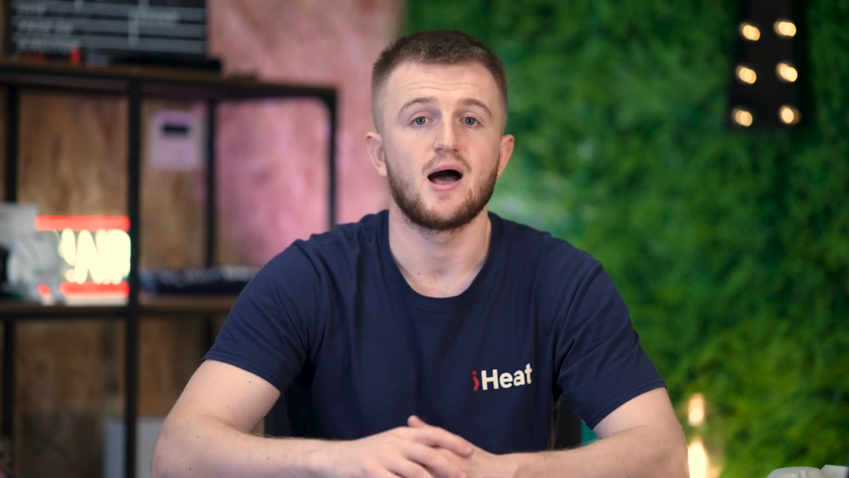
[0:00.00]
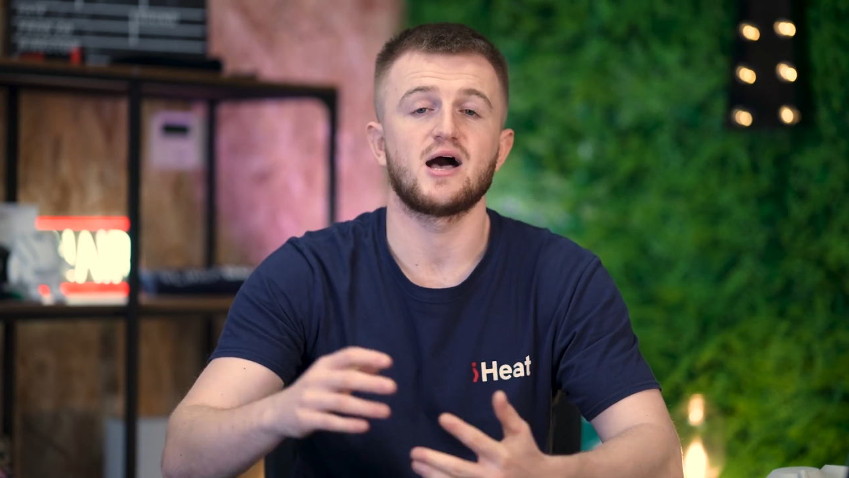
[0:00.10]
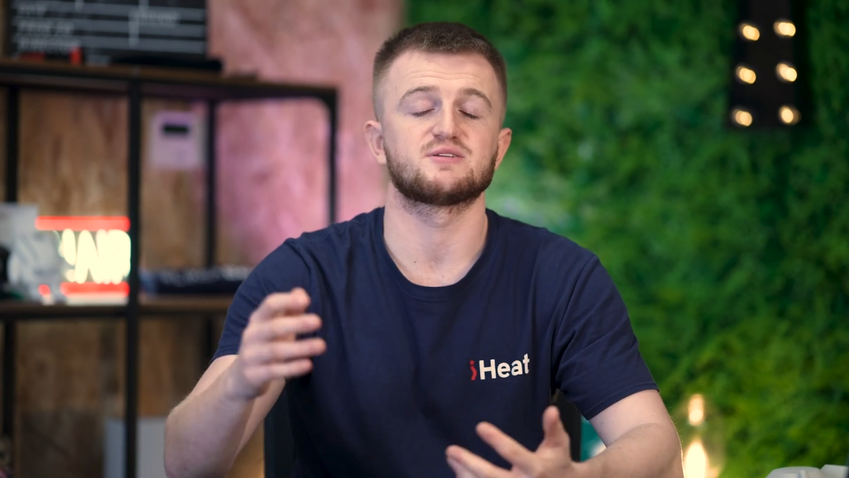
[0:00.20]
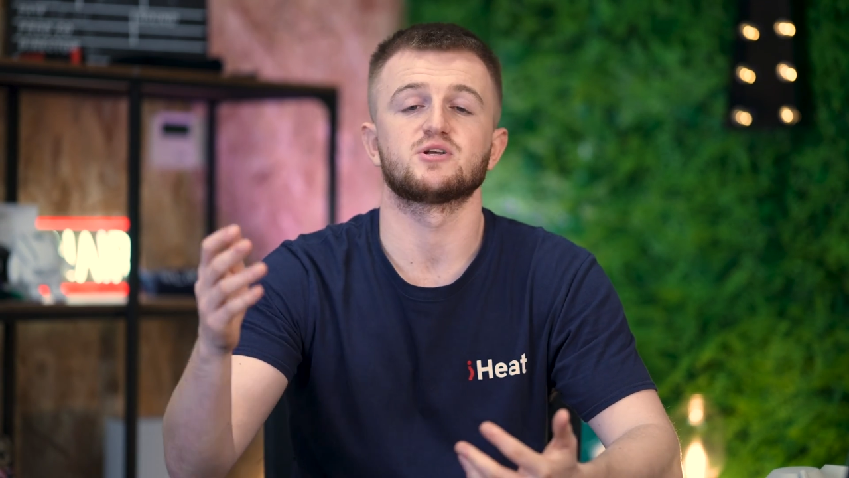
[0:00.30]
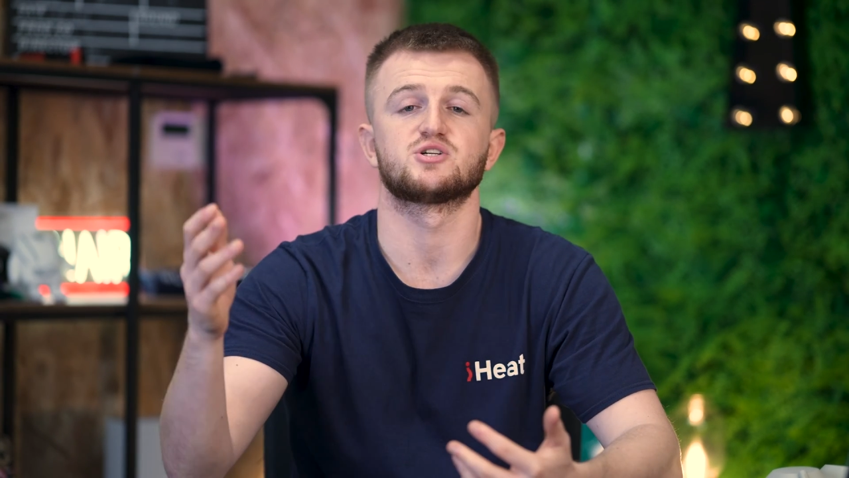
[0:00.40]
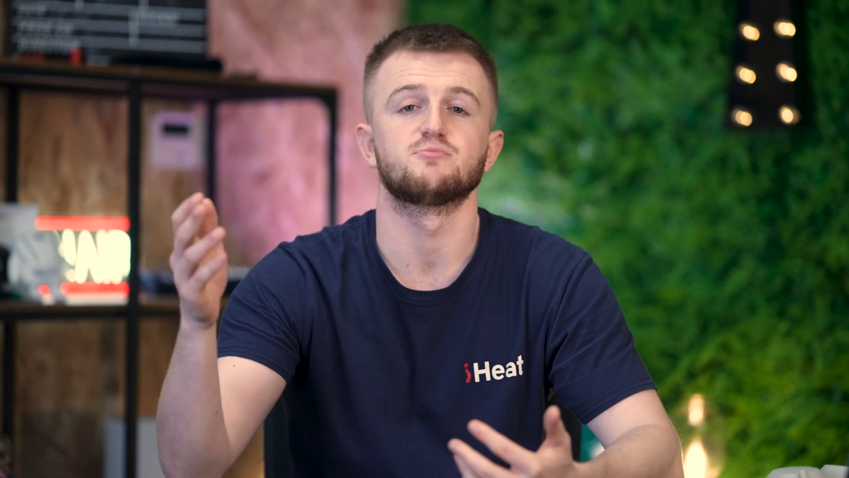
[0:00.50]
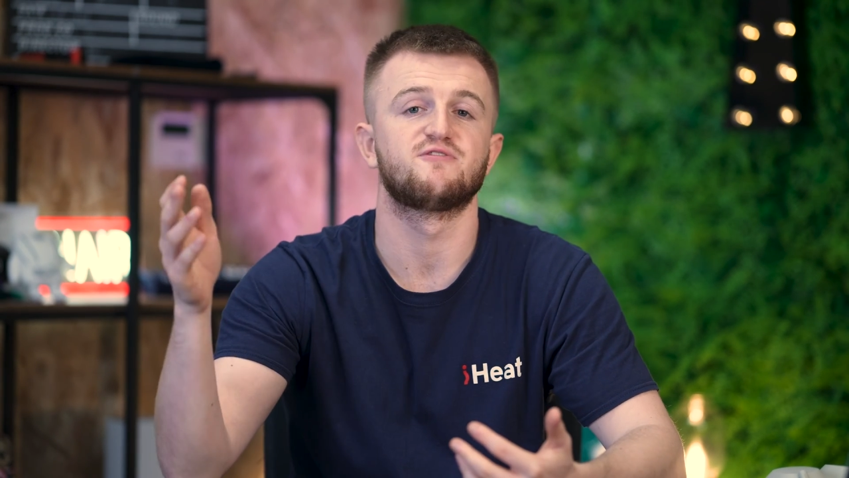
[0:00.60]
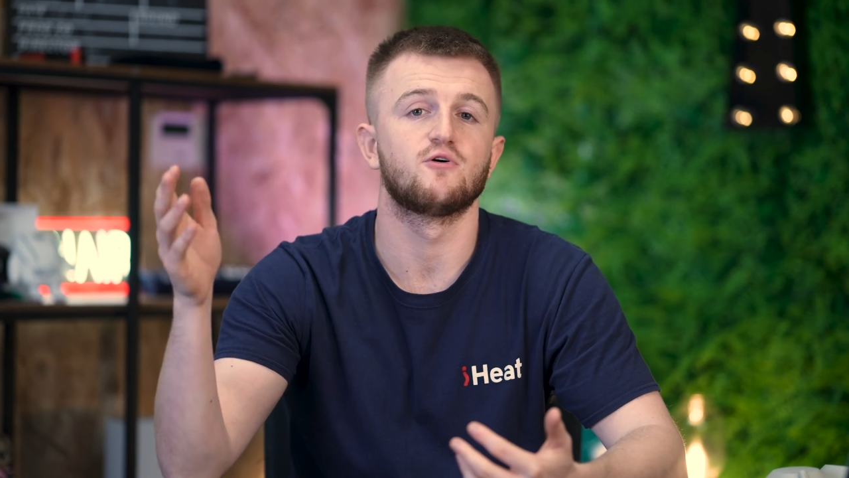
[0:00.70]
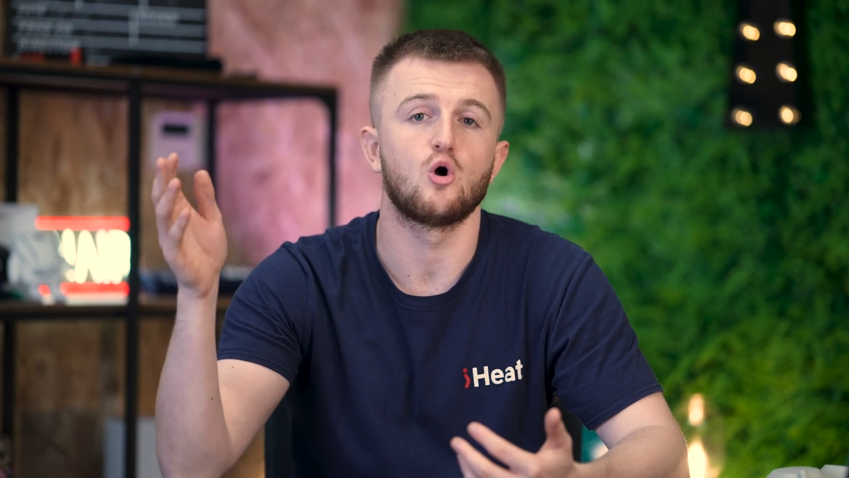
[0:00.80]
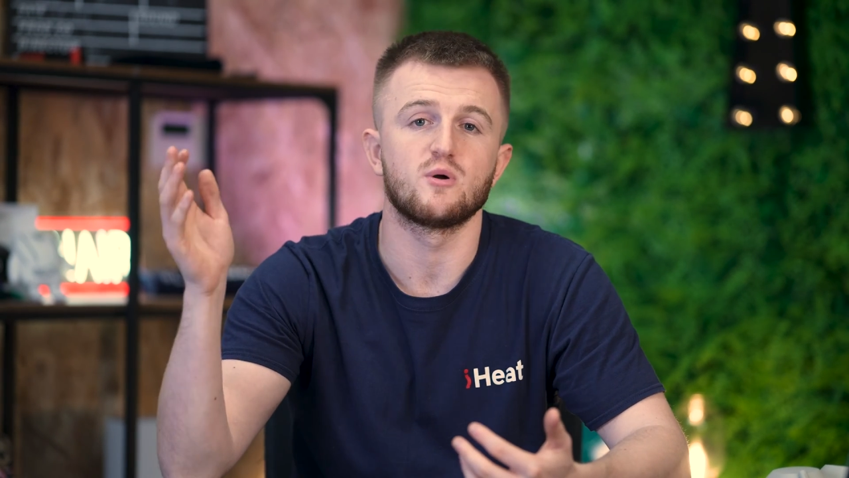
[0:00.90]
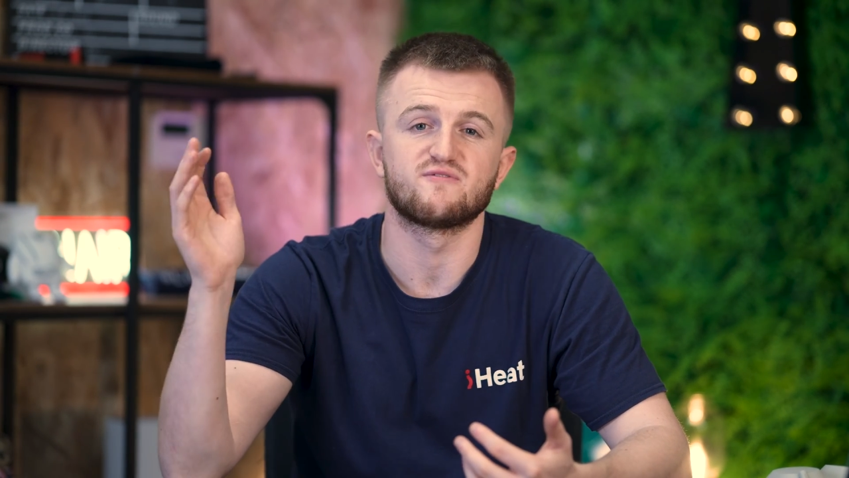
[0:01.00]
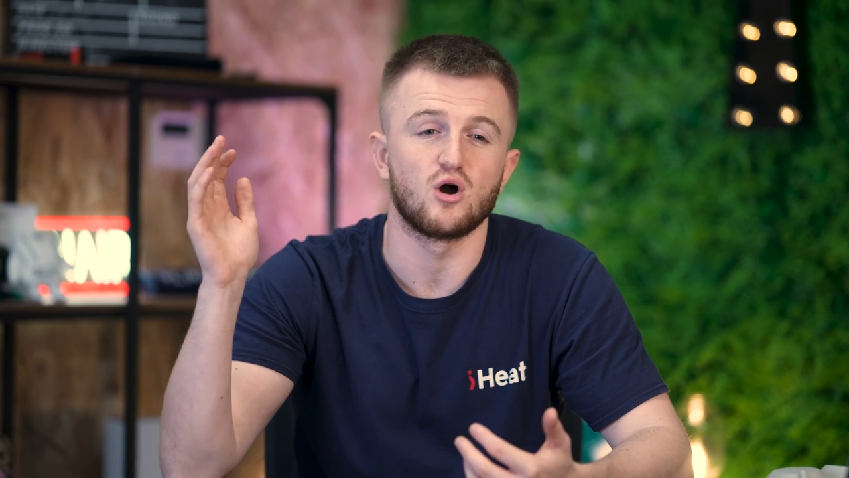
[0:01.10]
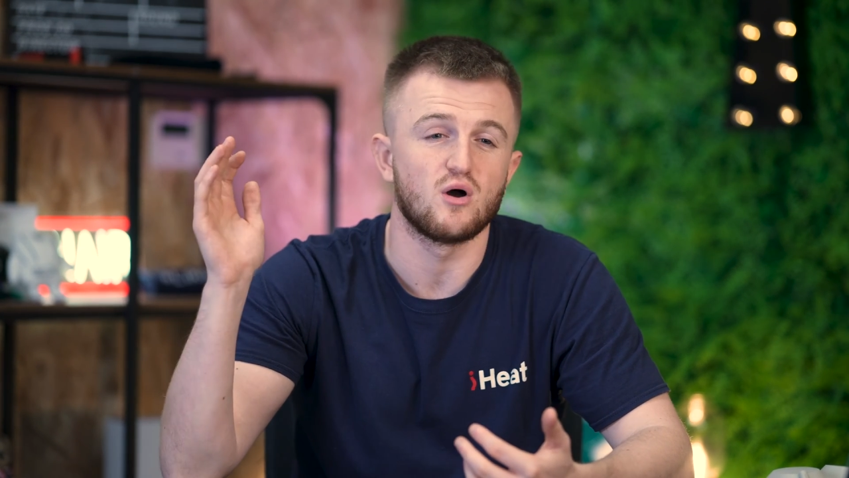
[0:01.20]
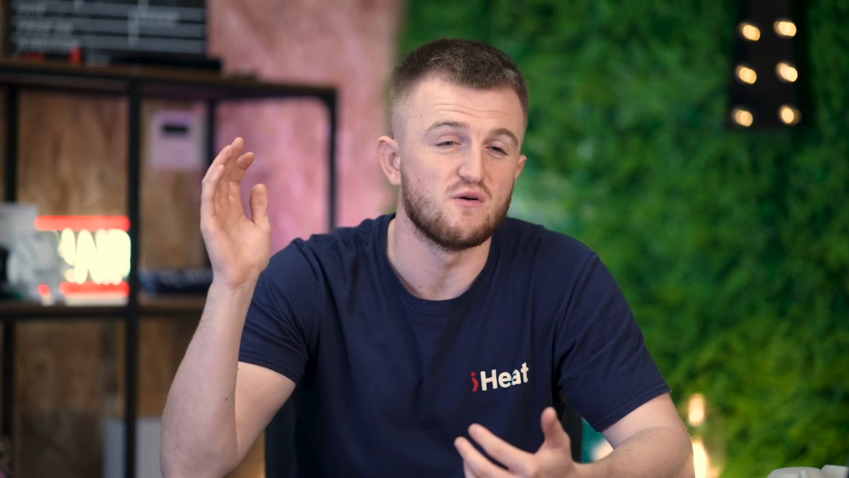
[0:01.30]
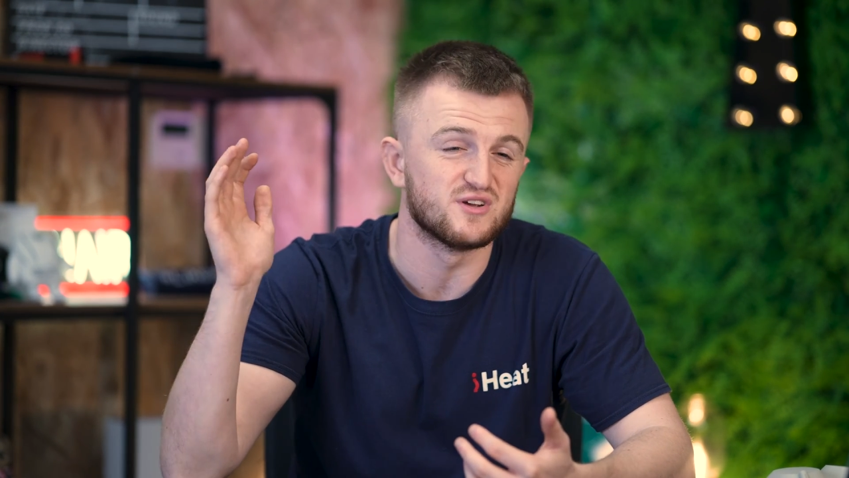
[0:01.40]
As mentioned before, we've
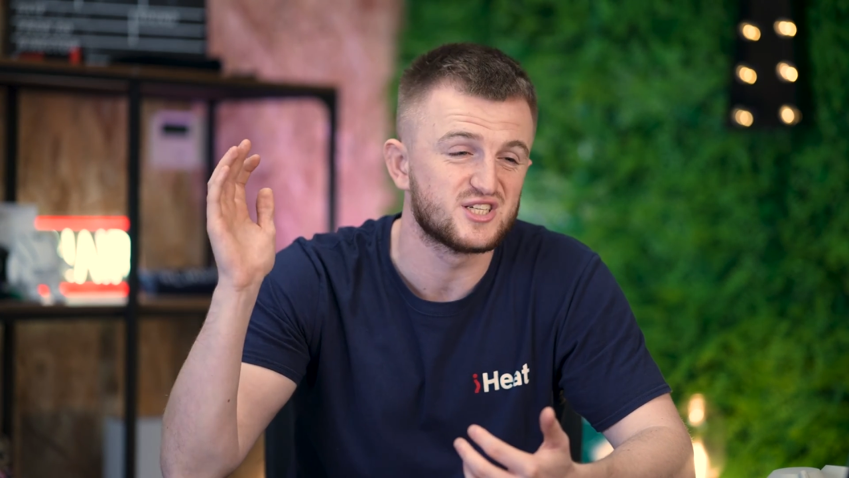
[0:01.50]
got over